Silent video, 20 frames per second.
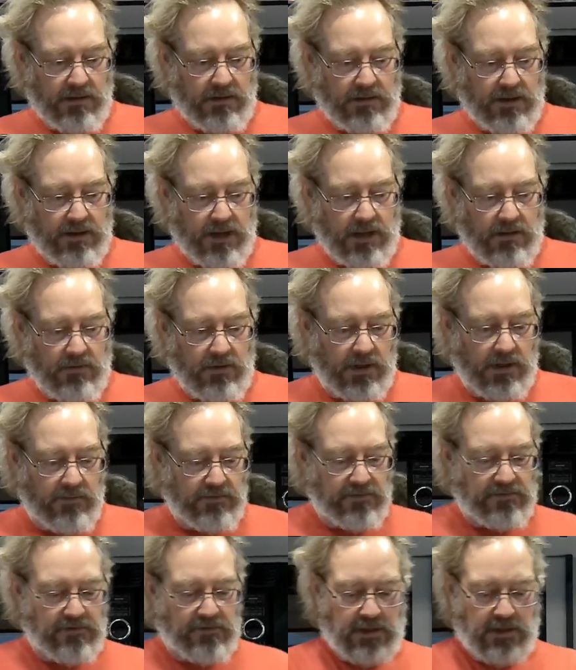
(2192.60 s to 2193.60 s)
Now, I
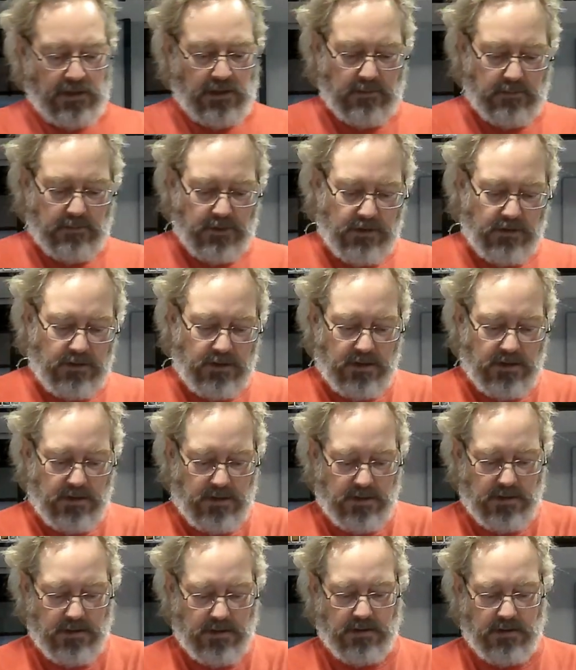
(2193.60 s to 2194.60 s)
was thinking about
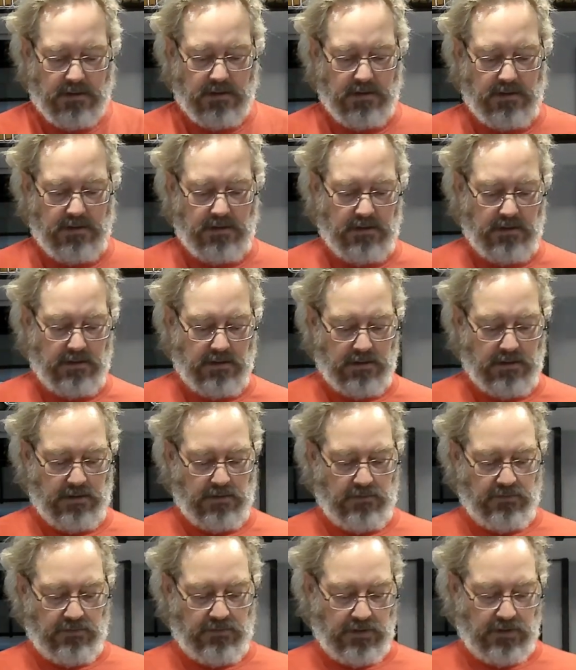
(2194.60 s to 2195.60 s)

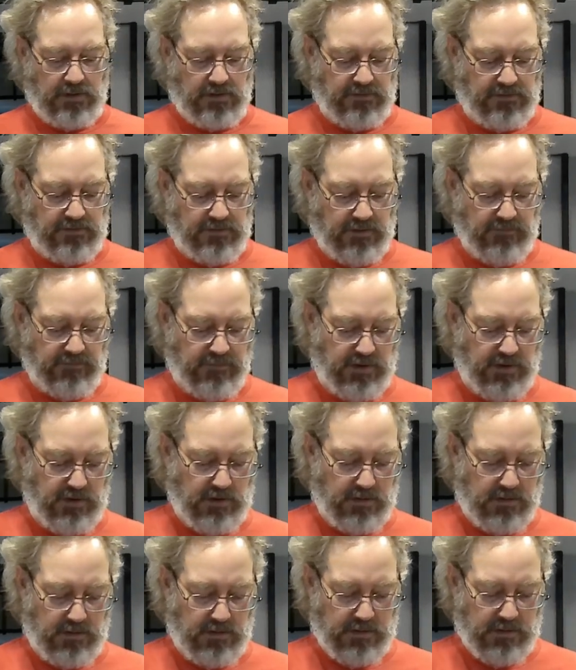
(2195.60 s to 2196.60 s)
using this stuff
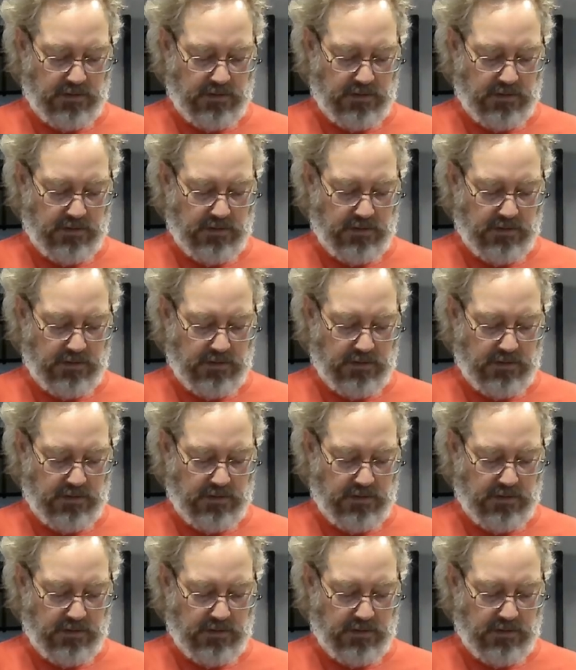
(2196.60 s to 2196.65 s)
here.